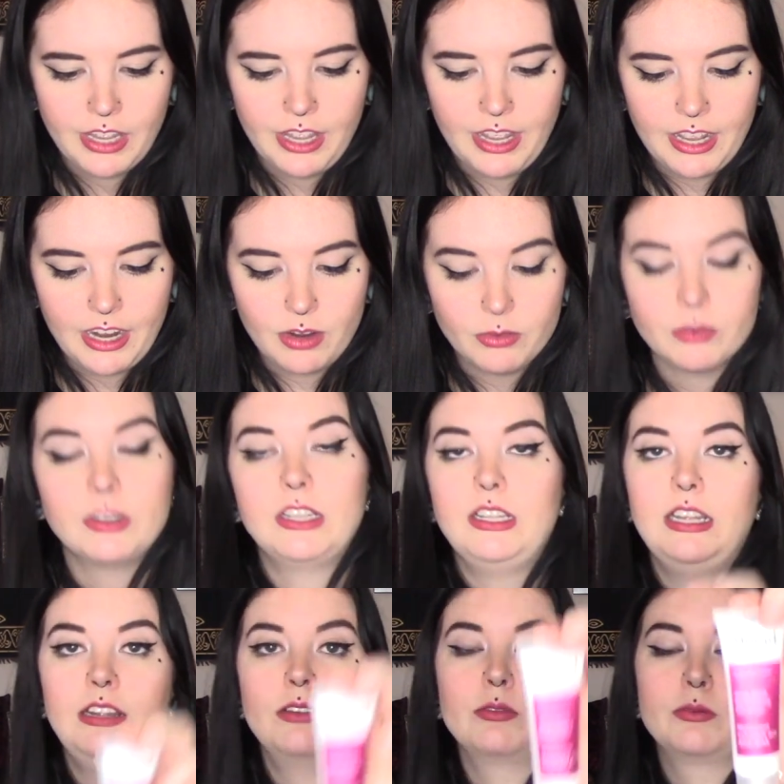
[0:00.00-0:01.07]
And I
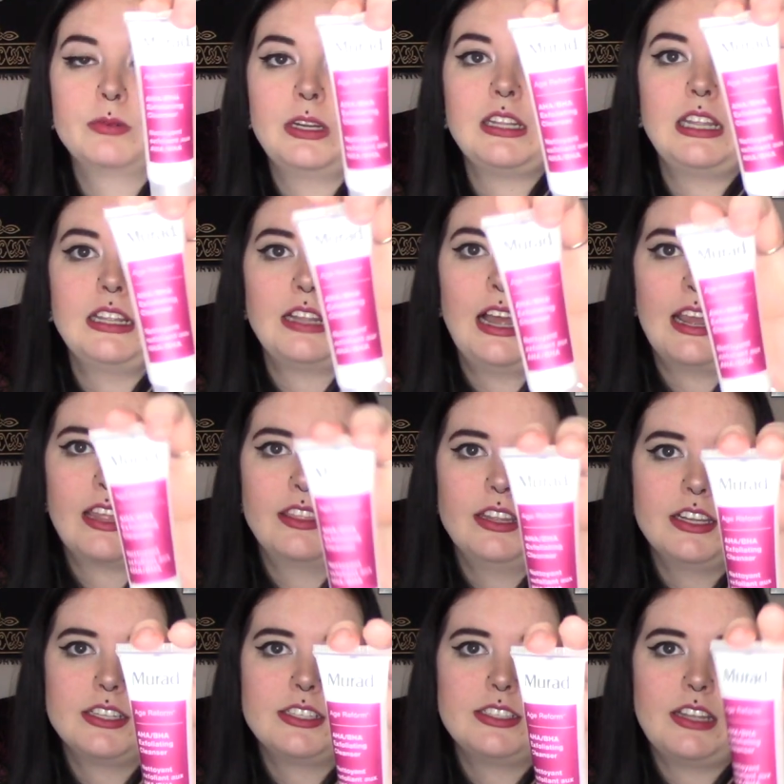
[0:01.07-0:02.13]
really, really like
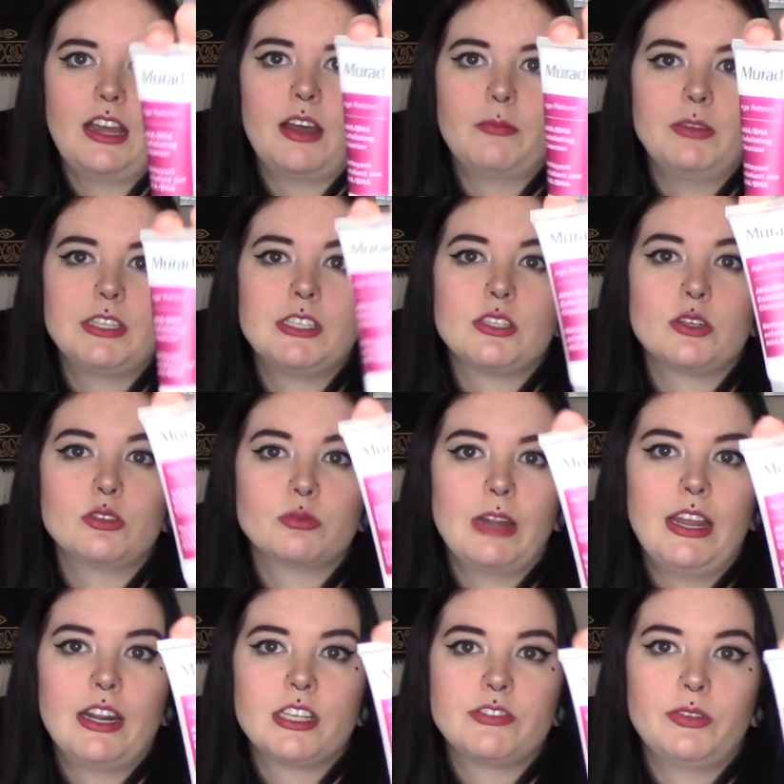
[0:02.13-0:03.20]
this. Um, this is a
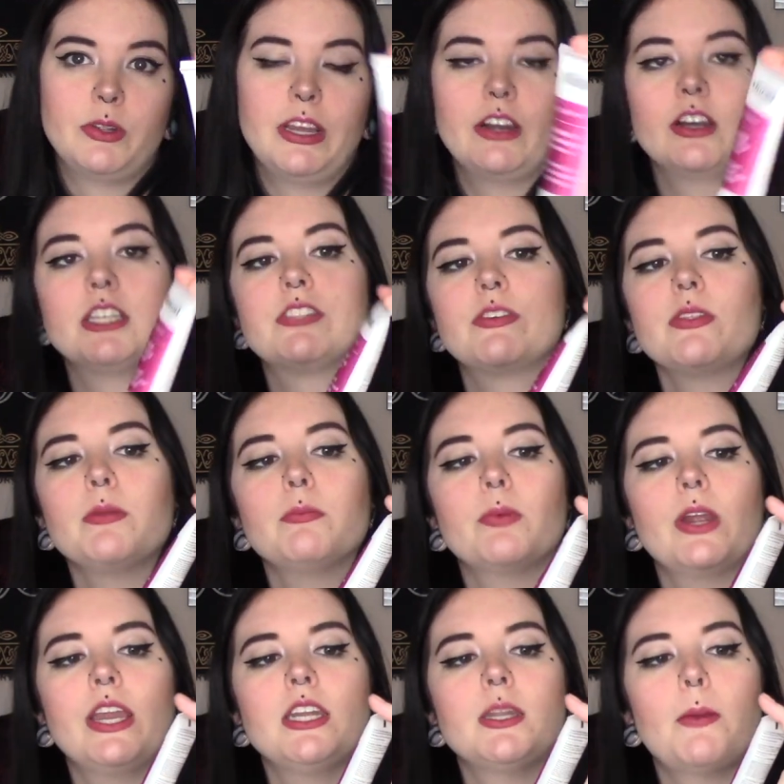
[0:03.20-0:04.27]
great exfoliator. It's from the
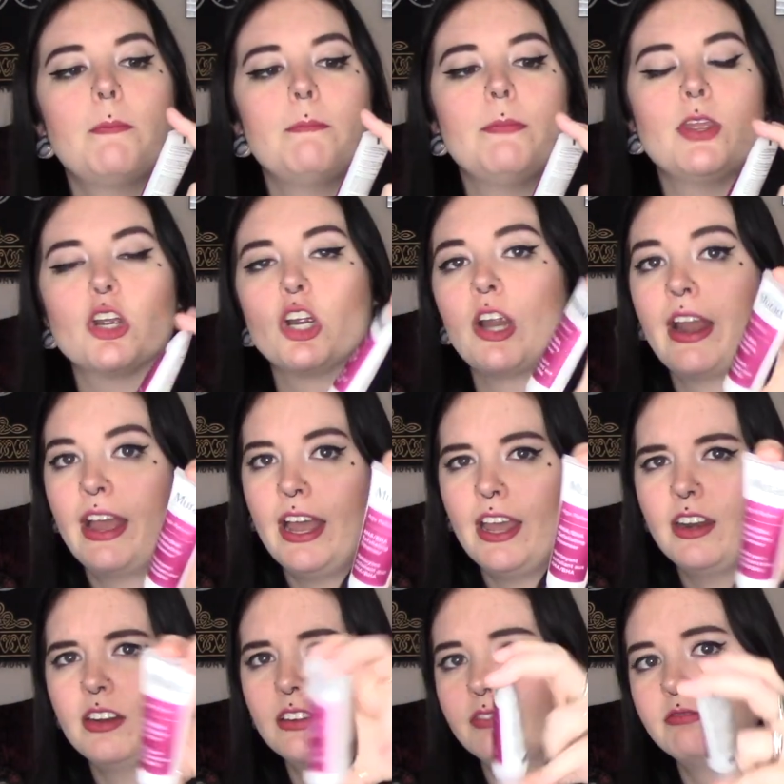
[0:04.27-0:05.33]
brand Murad,